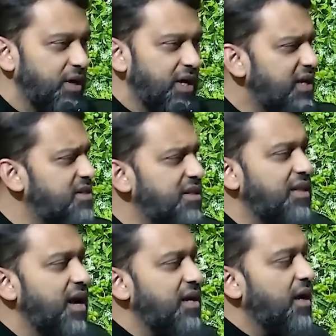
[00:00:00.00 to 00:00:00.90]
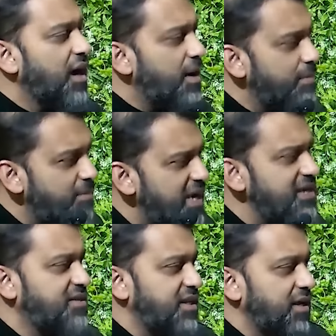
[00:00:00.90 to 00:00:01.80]
Isn't that
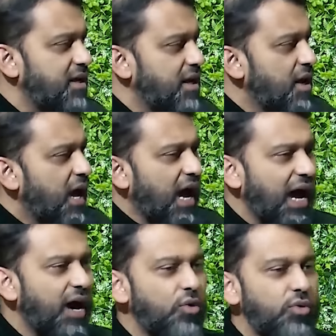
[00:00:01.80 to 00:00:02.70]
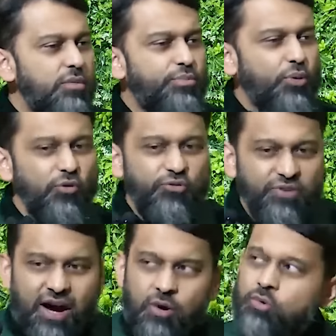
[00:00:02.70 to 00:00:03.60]
amazing how
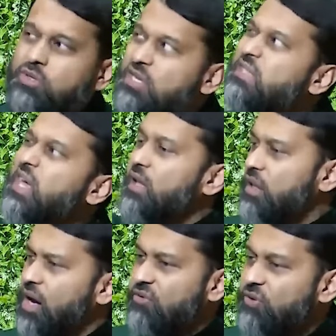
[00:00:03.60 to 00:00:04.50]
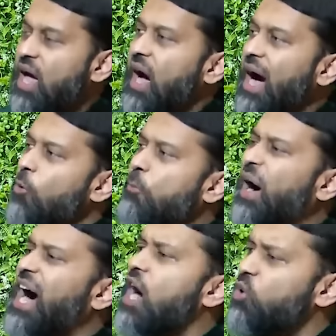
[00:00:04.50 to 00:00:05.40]
profound is that love? How
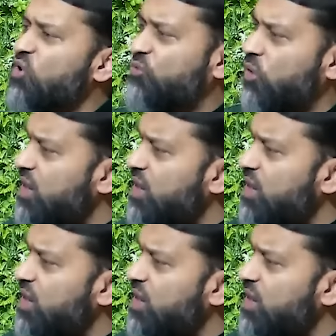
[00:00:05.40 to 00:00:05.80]
powerful